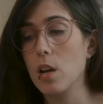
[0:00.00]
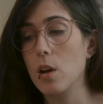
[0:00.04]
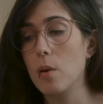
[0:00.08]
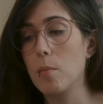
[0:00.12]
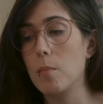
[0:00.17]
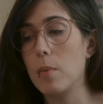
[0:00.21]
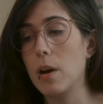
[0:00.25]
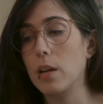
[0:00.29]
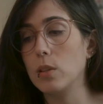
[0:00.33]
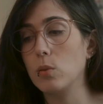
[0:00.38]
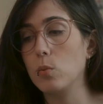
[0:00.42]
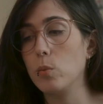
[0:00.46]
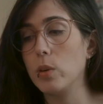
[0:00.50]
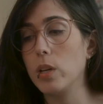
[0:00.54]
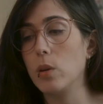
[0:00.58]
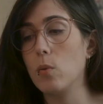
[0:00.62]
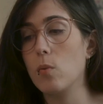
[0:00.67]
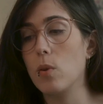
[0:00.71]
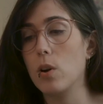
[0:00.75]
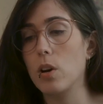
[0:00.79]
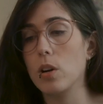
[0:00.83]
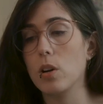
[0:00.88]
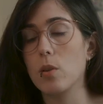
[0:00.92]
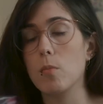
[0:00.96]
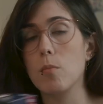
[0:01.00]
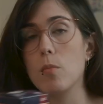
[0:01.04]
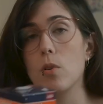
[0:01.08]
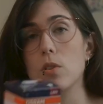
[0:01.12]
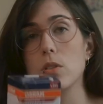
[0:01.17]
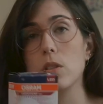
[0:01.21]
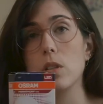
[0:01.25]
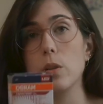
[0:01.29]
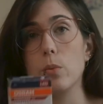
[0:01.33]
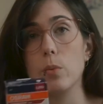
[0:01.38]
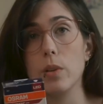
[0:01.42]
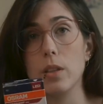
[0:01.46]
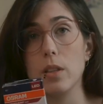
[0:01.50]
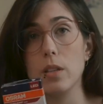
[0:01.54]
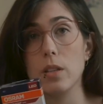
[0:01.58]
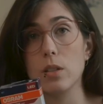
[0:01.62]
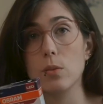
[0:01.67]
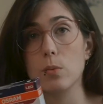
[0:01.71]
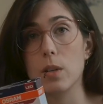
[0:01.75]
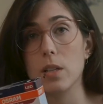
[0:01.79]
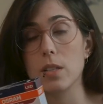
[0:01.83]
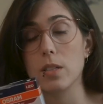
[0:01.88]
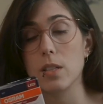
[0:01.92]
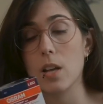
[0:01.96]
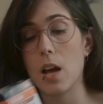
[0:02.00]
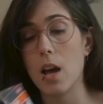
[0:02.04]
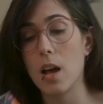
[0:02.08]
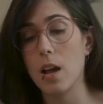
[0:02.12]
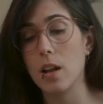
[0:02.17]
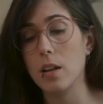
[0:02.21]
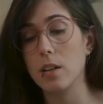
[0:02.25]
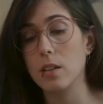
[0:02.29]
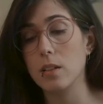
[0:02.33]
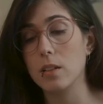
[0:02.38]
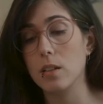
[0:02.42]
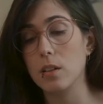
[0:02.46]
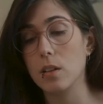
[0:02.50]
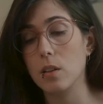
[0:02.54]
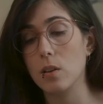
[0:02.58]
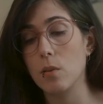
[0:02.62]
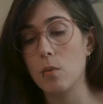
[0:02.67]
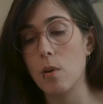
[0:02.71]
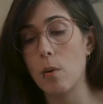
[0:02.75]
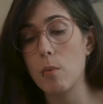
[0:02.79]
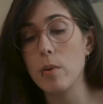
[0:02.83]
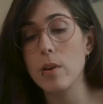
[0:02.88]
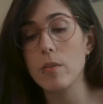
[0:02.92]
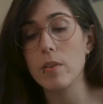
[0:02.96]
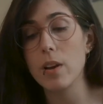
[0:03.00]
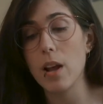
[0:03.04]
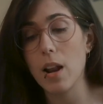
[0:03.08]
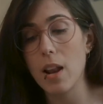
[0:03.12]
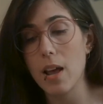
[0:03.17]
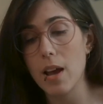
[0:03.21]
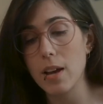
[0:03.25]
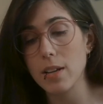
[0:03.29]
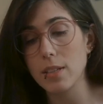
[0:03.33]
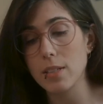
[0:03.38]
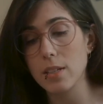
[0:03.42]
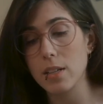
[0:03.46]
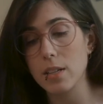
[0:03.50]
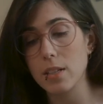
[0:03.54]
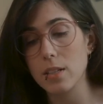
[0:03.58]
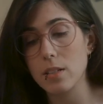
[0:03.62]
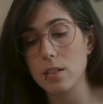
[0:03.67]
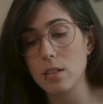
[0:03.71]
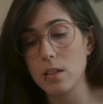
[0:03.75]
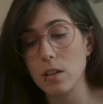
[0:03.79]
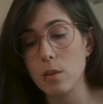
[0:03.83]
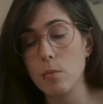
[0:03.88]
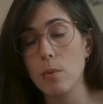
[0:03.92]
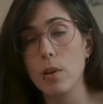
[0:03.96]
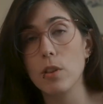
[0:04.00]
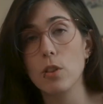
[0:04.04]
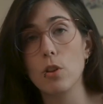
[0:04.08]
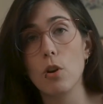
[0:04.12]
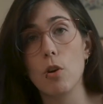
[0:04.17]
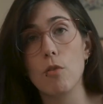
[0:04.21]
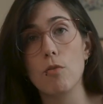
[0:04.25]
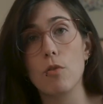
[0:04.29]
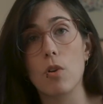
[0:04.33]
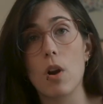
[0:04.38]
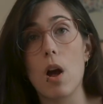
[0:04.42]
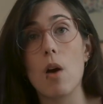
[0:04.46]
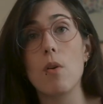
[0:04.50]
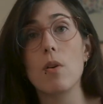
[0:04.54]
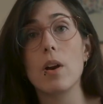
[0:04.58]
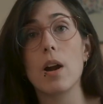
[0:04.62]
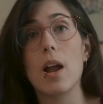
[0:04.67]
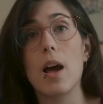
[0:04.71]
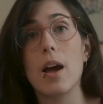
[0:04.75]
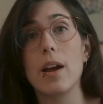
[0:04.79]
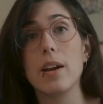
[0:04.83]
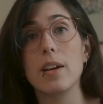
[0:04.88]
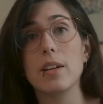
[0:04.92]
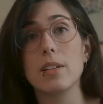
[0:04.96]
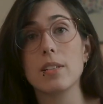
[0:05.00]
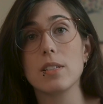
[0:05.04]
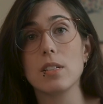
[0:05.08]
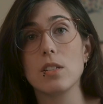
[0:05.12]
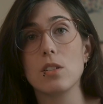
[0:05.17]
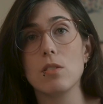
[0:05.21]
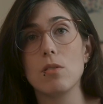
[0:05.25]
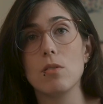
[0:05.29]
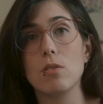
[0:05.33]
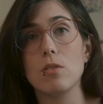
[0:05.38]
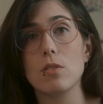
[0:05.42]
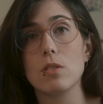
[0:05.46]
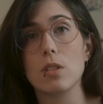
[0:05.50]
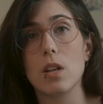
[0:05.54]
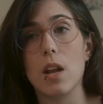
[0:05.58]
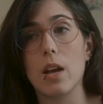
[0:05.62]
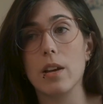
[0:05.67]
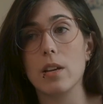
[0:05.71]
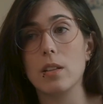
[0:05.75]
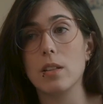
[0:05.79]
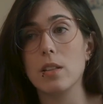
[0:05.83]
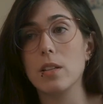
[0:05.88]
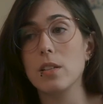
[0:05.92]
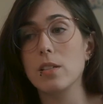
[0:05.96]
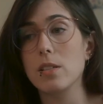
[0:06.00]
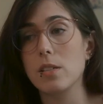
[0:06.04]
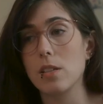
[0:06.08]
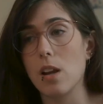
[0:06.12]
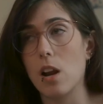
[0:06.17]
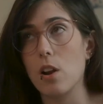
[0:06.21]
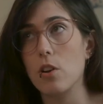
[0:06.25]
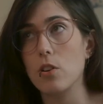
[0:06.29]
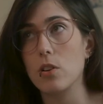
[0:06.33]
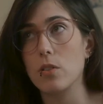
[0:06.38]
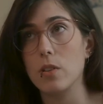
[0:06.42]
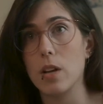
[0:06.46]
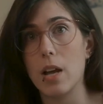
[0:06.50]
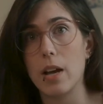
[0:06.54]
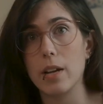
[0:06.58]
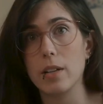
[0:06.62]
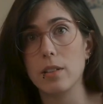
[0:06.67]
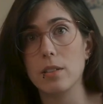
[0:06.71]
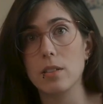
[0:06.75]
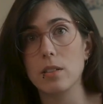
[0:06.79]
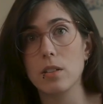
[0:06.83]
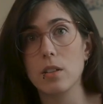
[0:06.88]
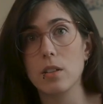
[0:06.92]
But we work mostly with these ones. And what we realized is, even though for our eyes this looks like this is a lot of light,